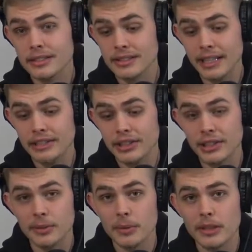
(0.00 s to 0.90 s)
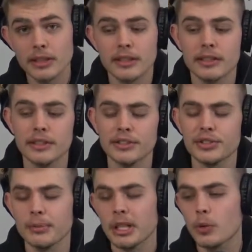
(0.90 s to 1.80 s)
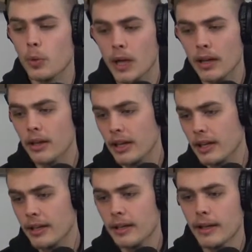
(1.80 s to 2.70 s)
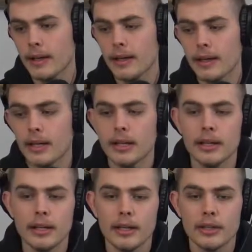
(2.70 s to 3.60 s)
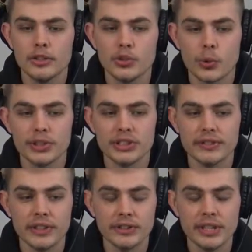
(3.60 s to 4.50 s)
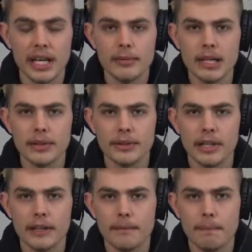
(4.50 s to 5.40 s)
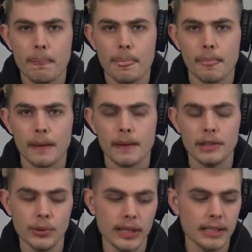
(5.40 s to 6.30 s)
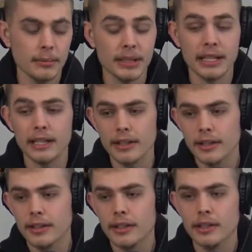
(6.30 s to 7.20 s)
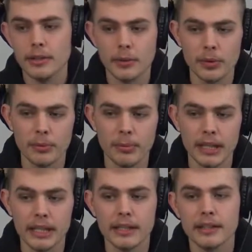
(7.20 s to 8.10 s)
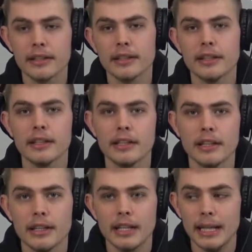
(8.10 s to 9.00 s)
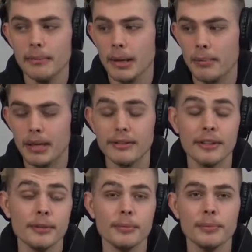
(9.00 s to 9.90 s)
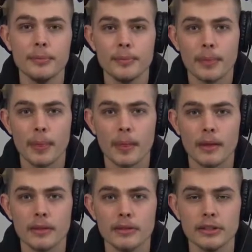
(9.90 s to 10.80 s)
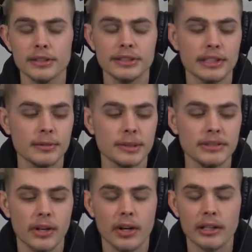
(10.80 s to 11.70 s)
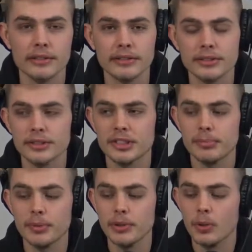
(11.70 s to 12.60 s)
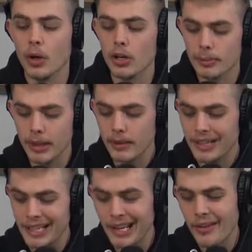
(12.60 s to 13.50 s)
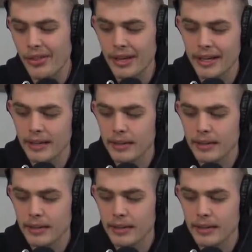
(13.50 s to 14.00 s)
That's a good one. There's so many quality sources of entertainment out there. And you end up here with me in my bedroom listening to me talk and spew on about nothing.